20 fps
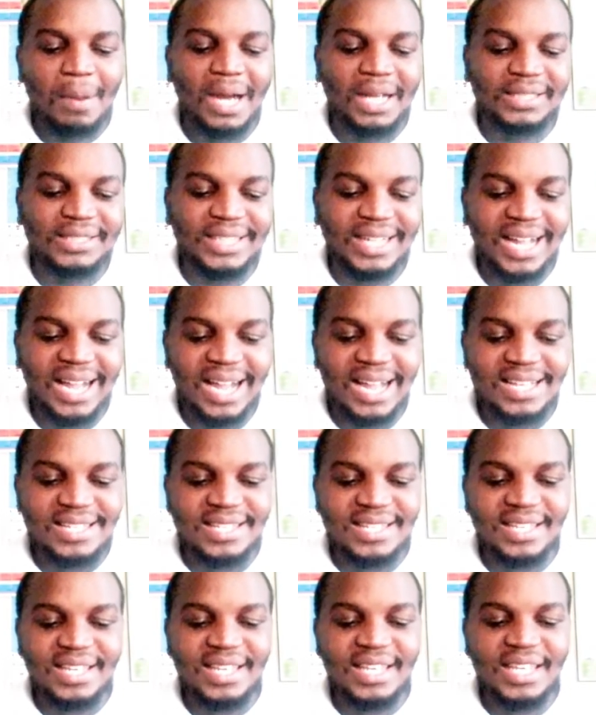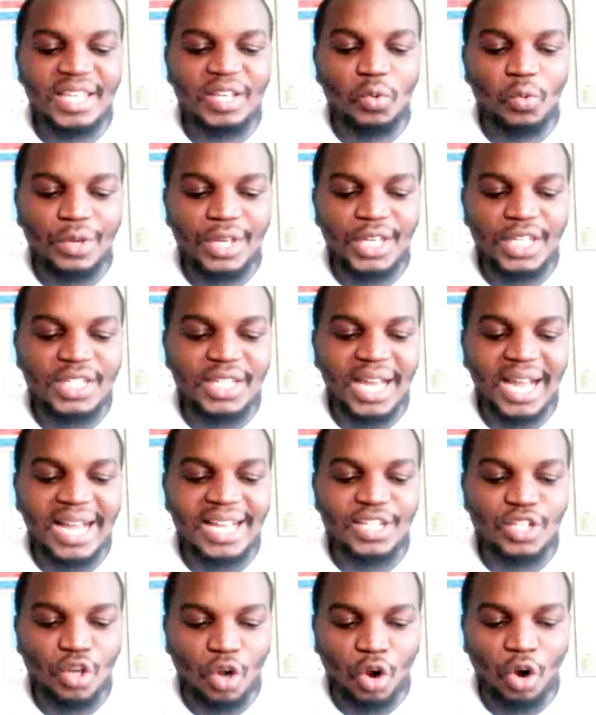But as he which
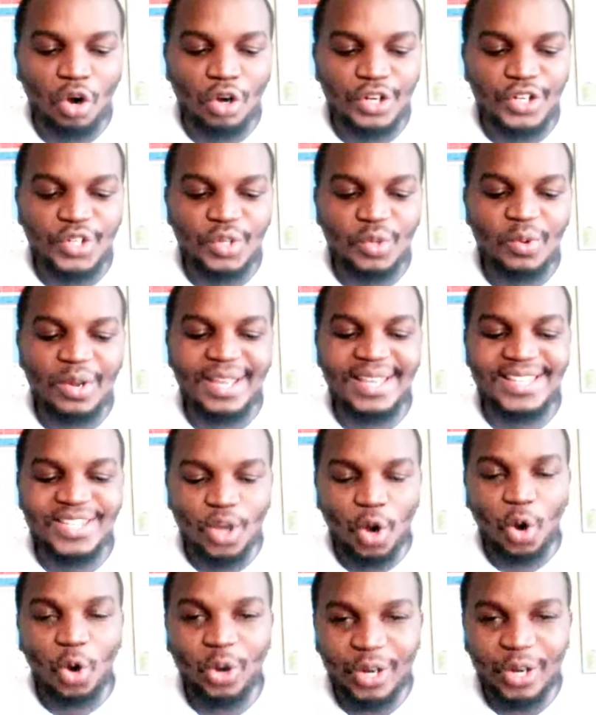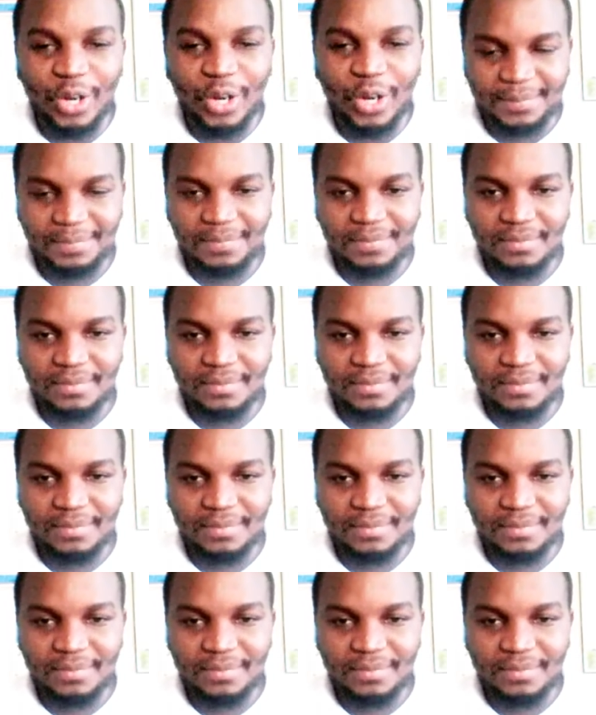has called you is holy,